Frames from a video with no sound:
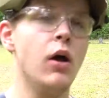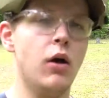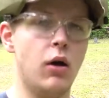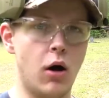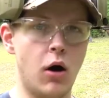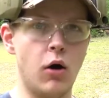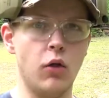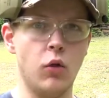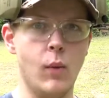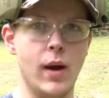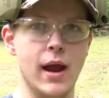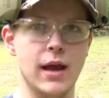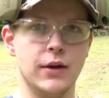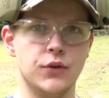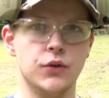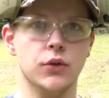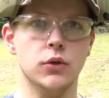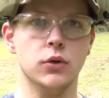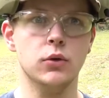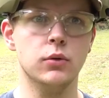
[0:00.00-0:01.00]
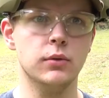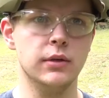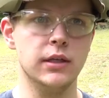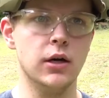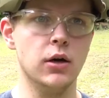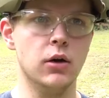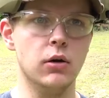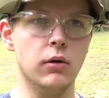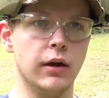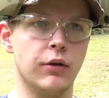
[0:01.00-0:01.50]
all the way
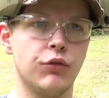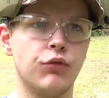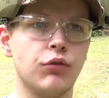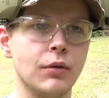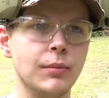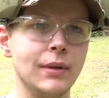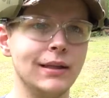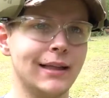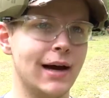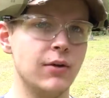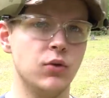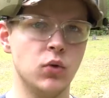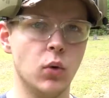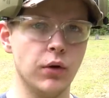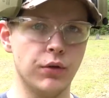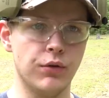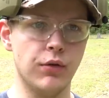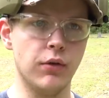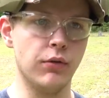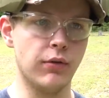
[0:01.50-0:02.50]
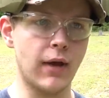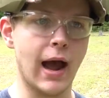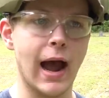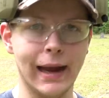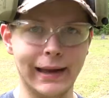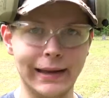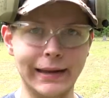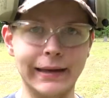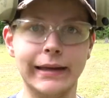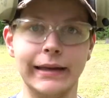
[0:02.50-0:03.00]
to, extremely loud noises,
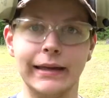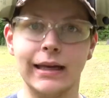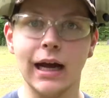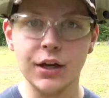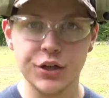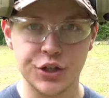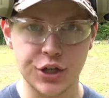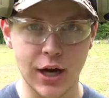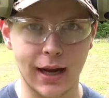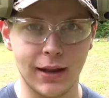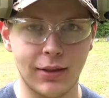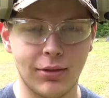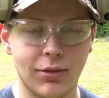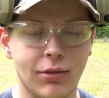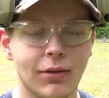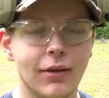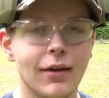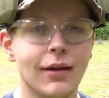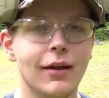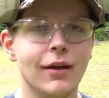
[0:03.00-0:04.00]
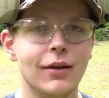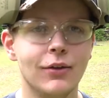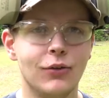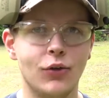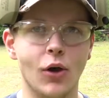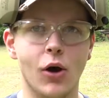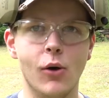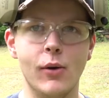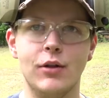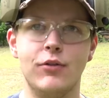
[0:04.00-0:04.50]
i.e. gunshots.
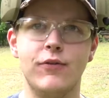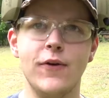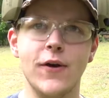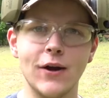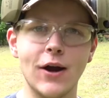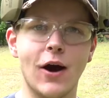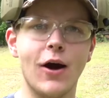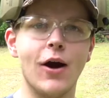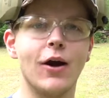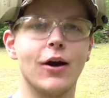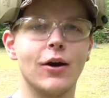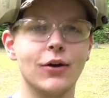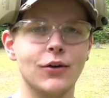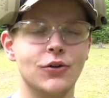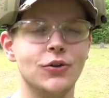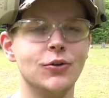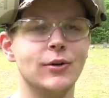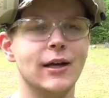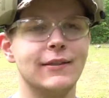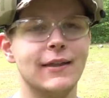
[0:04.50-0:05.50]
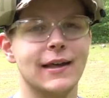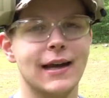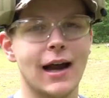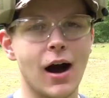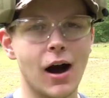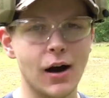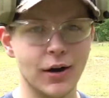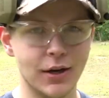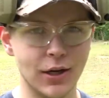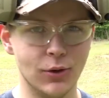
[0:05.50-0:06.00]
So it's very hard to get that
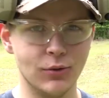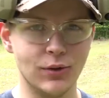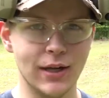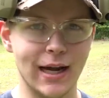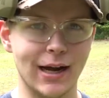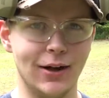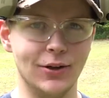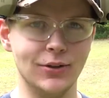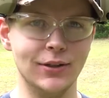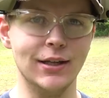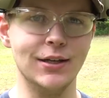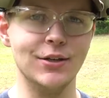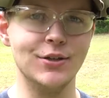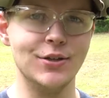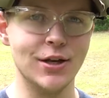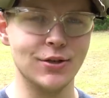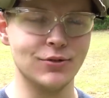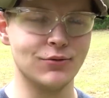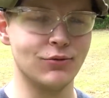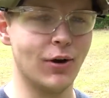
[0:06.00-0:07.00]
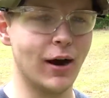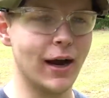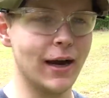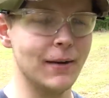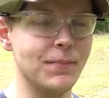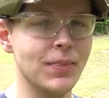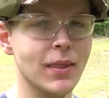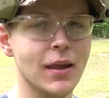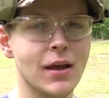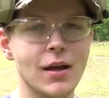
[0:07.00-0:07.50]
audio dialed in just right.
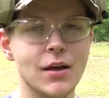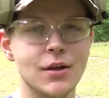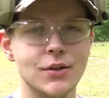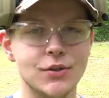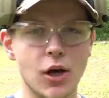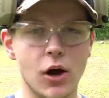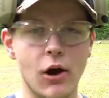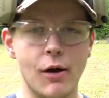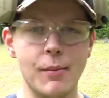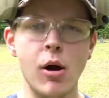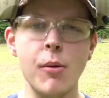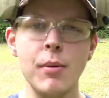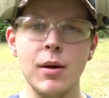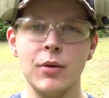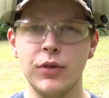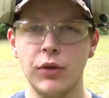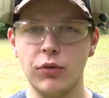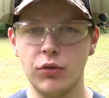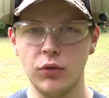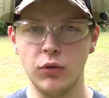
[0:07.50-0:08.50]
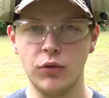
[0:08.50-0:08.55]
So I'm hoping with this new